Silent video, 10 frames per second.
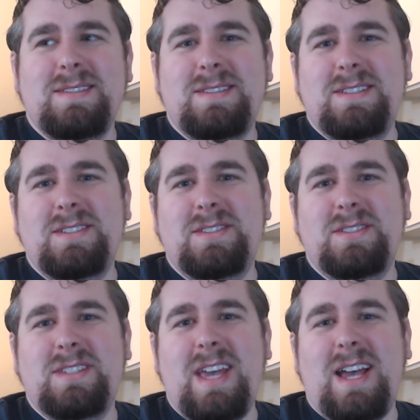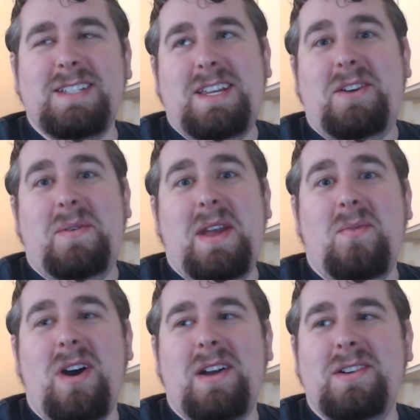just casting Create
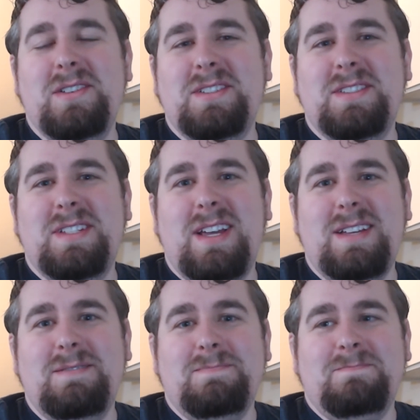Water just to,